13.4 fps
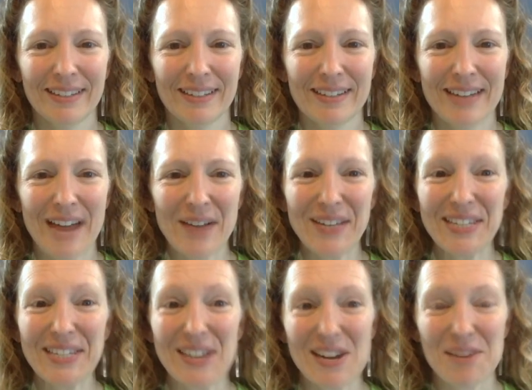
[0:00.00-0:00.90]
Now
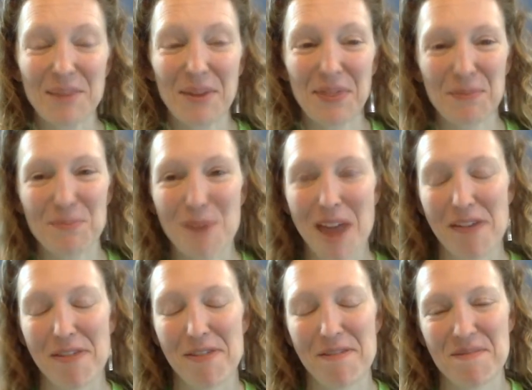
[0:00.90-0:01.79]
let's talk about the
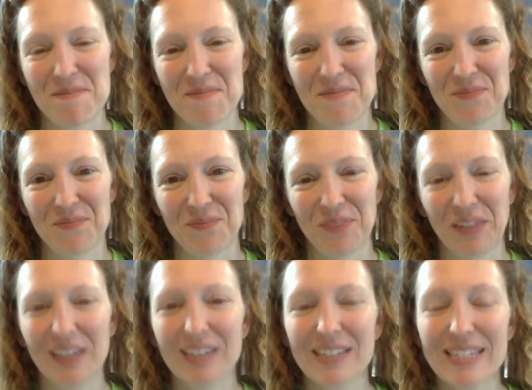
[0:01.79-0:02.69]
breath.
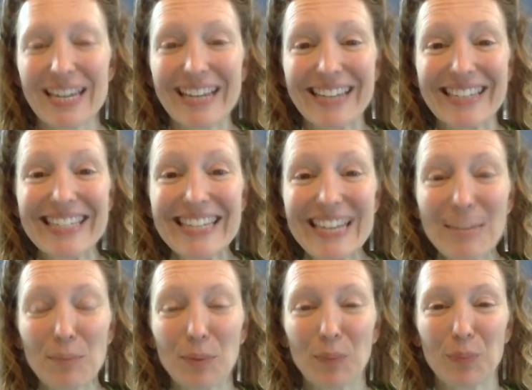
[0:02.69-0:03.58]
Take a
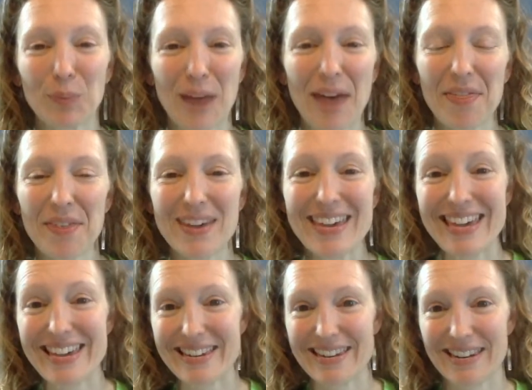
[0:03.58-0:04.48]
deep breath
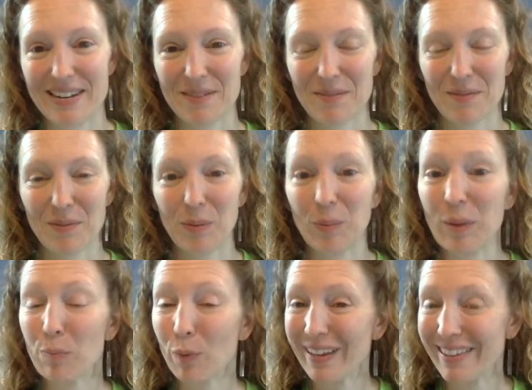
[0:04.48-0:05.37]
in. When
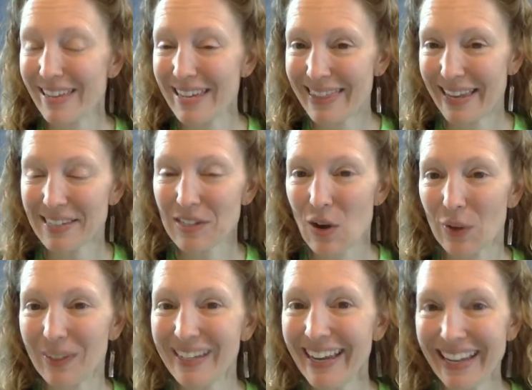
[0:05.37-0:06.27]
we breathe in, that's
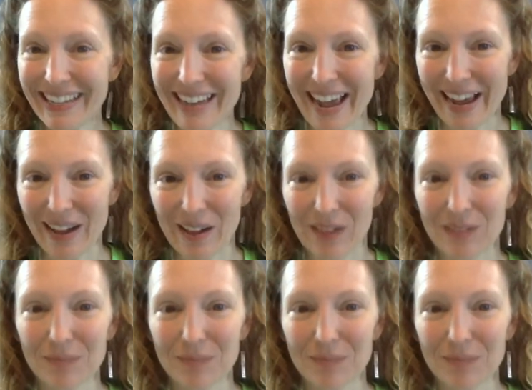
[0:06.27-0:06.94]
called an inhale.